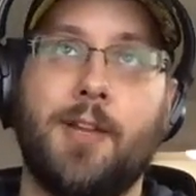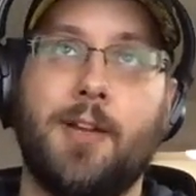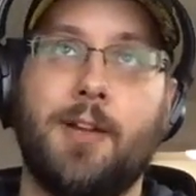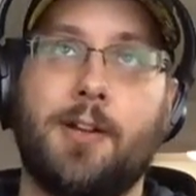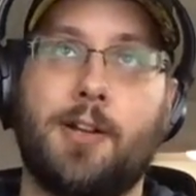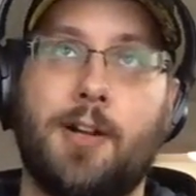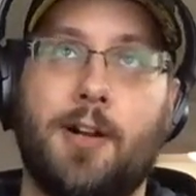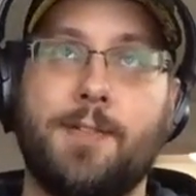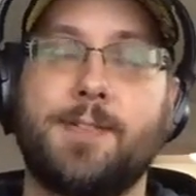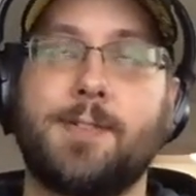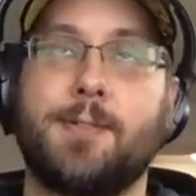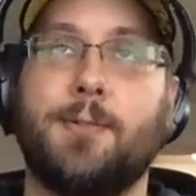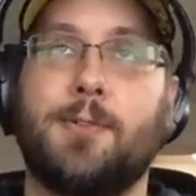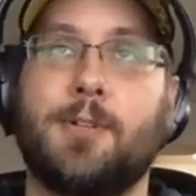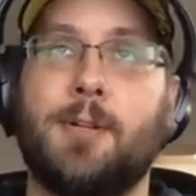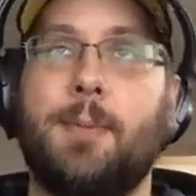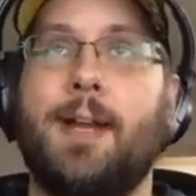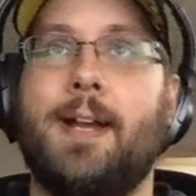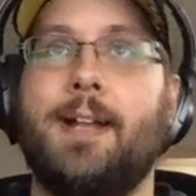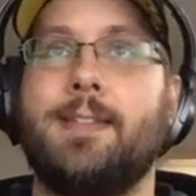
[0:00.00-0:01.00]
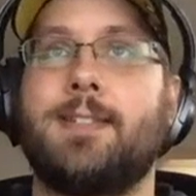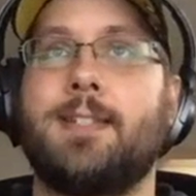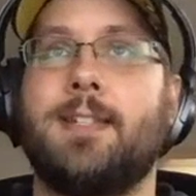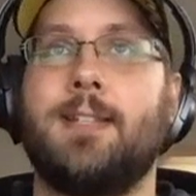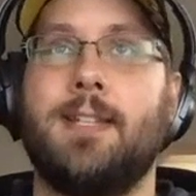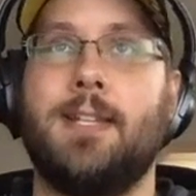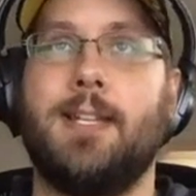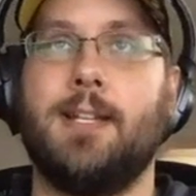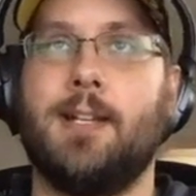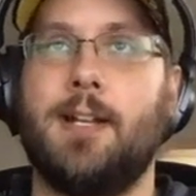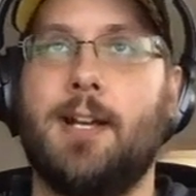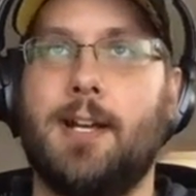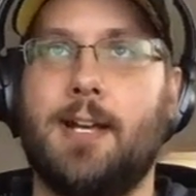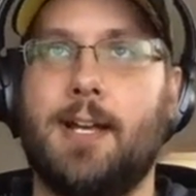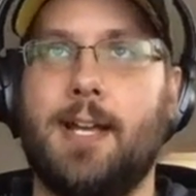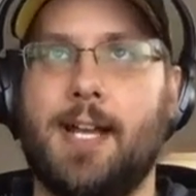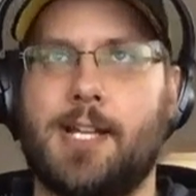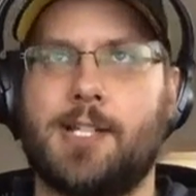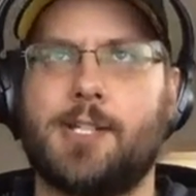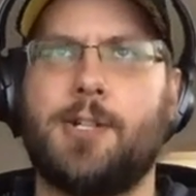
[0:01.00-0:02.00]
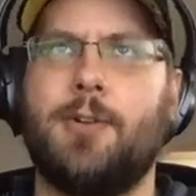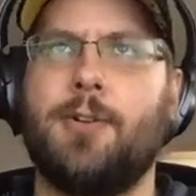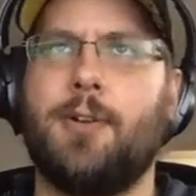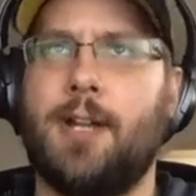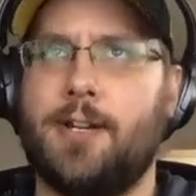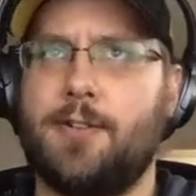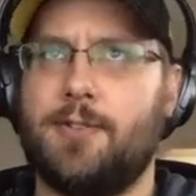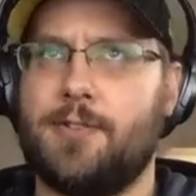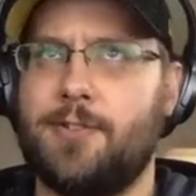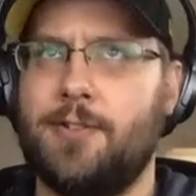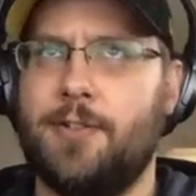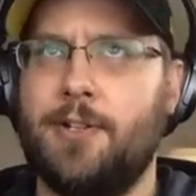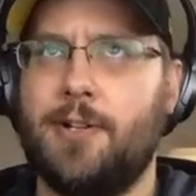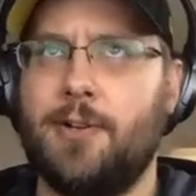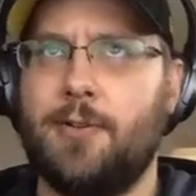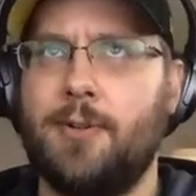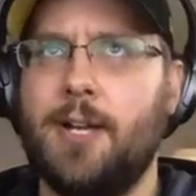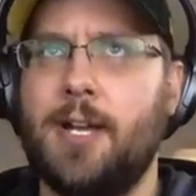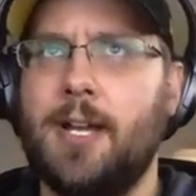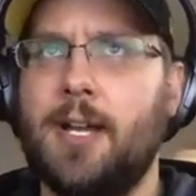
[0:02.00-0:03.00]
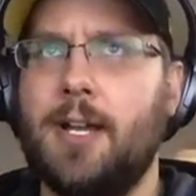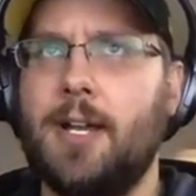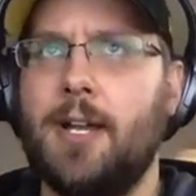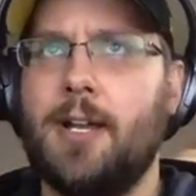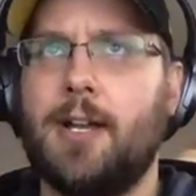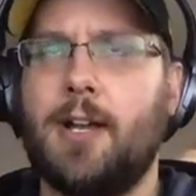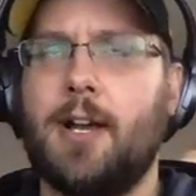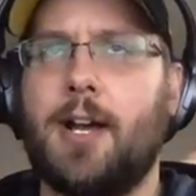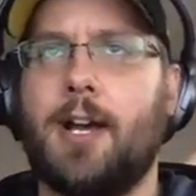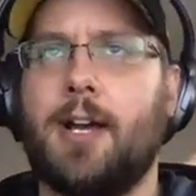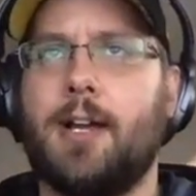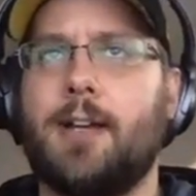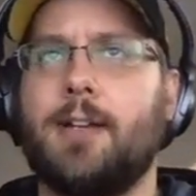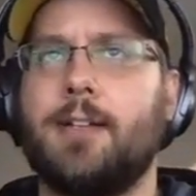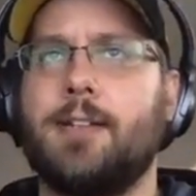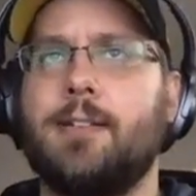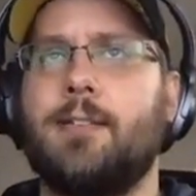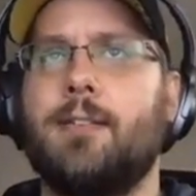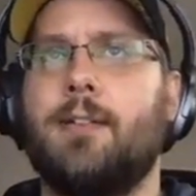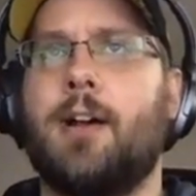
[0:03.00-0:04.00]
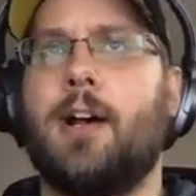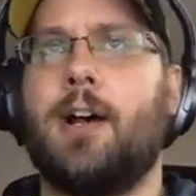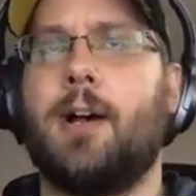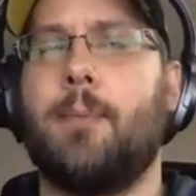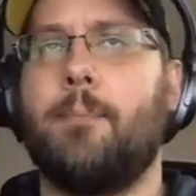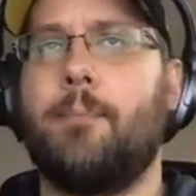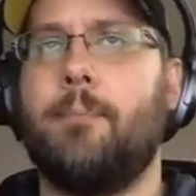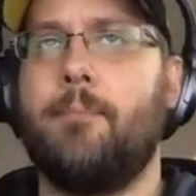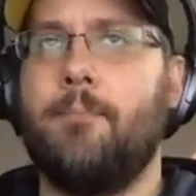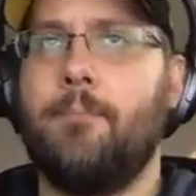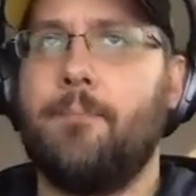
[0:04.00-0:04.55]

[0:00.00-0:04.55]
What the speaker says: console commands in the Xcode and Enter Studio command